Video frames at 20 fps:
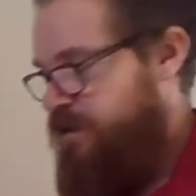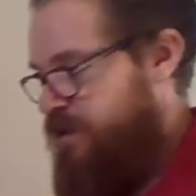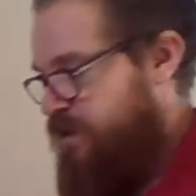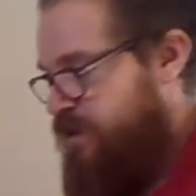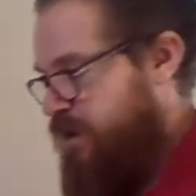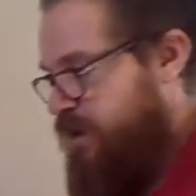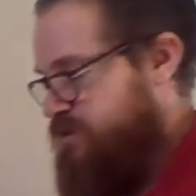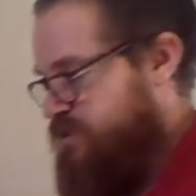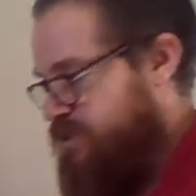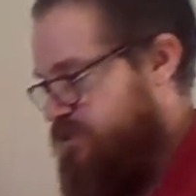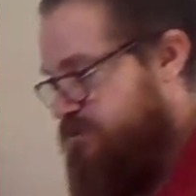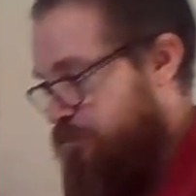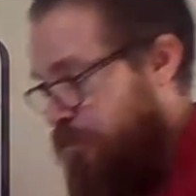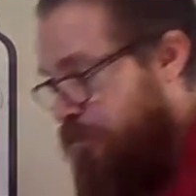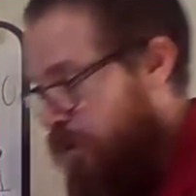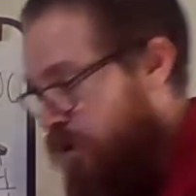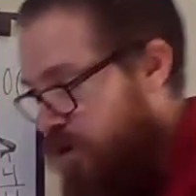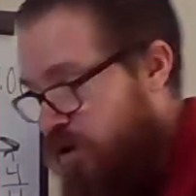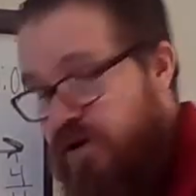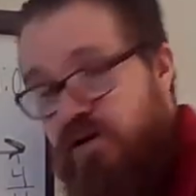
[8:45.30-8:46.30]
A
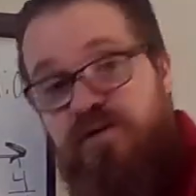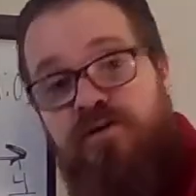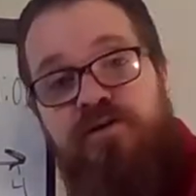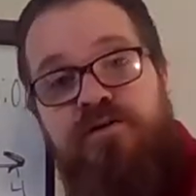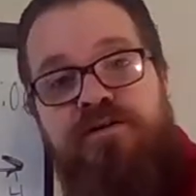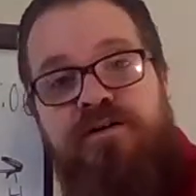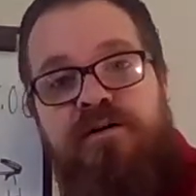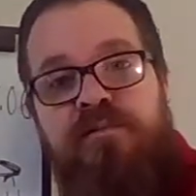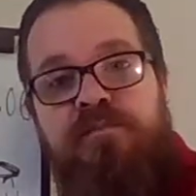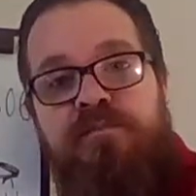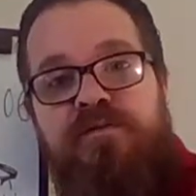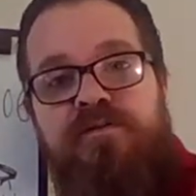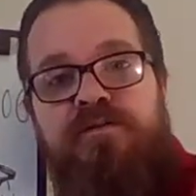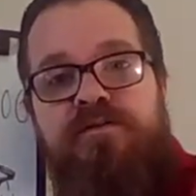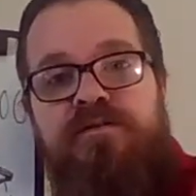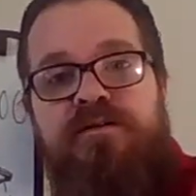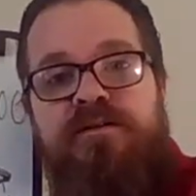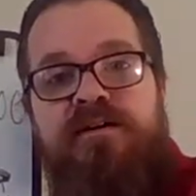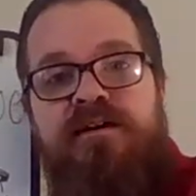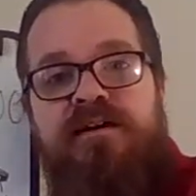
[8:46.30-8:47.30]
smaller
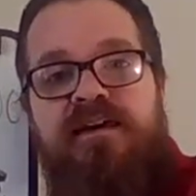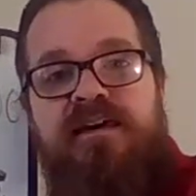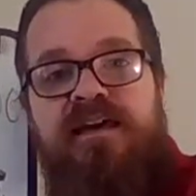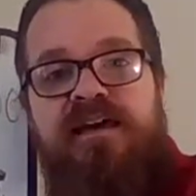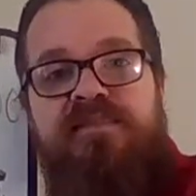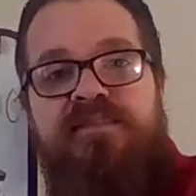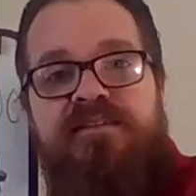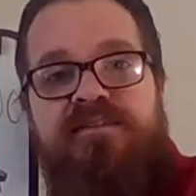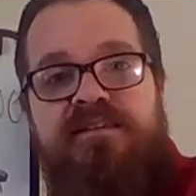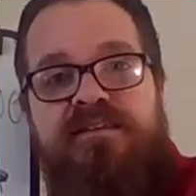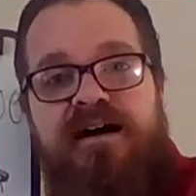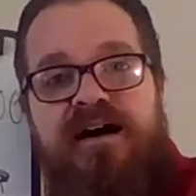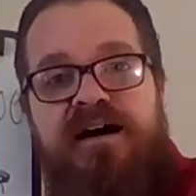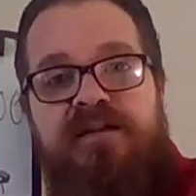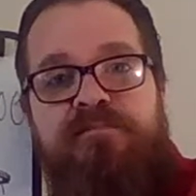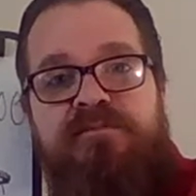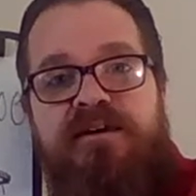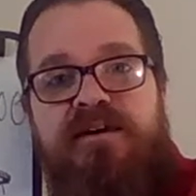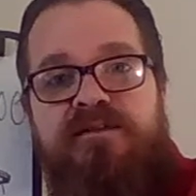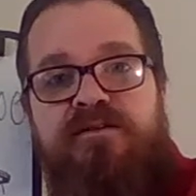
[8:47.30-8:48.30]
number in the
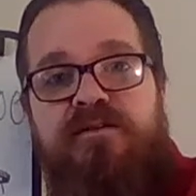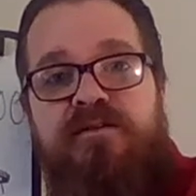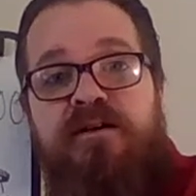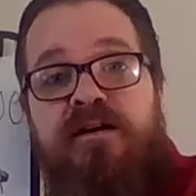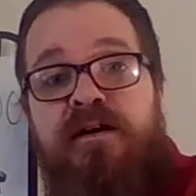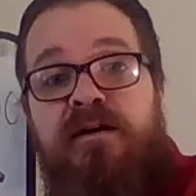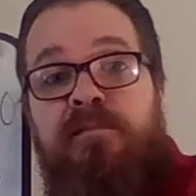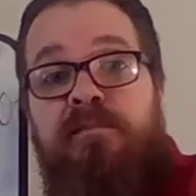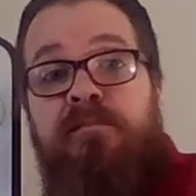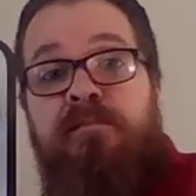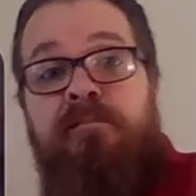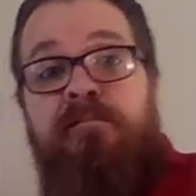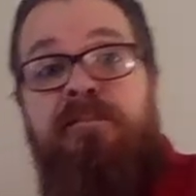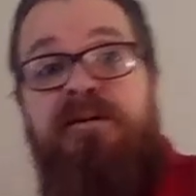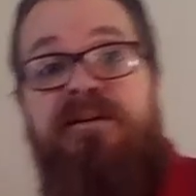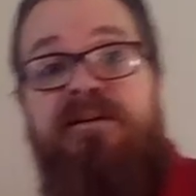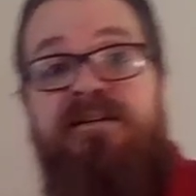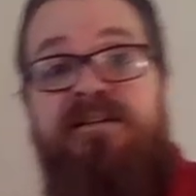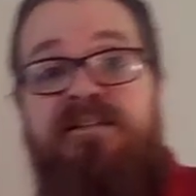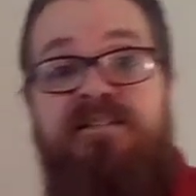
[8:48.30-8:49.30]
denominator
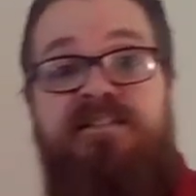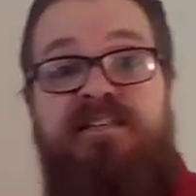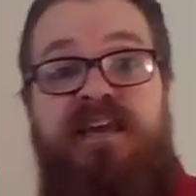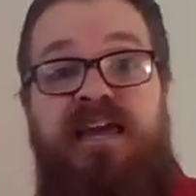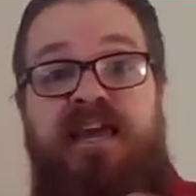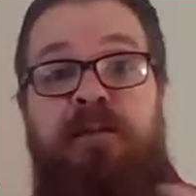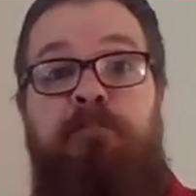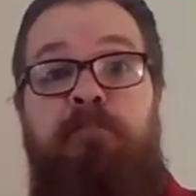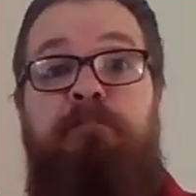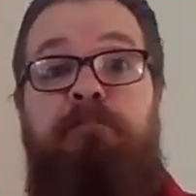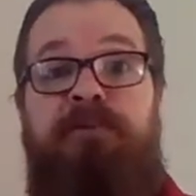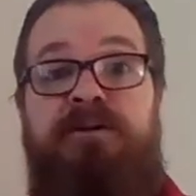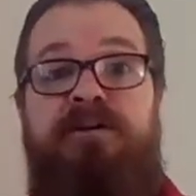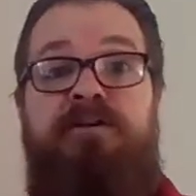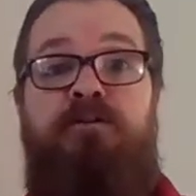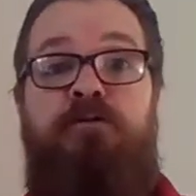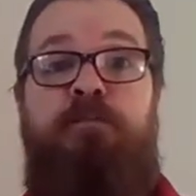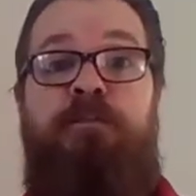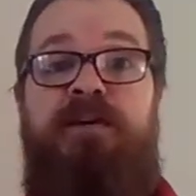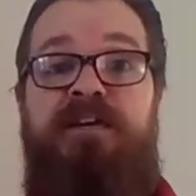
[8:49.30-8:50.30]
means a
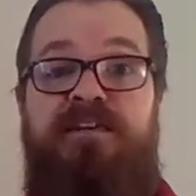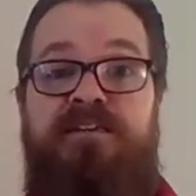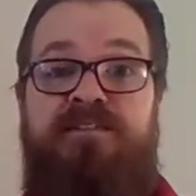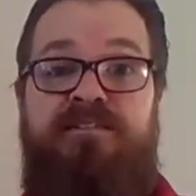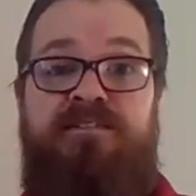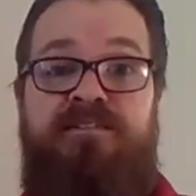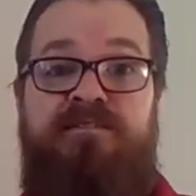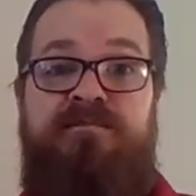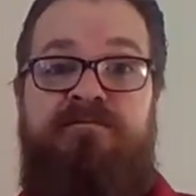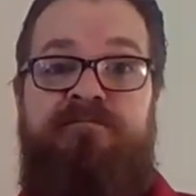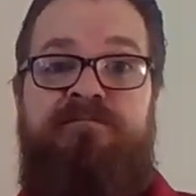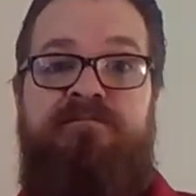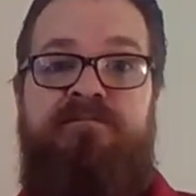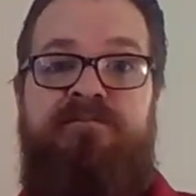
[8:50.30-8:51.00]
bigger piece.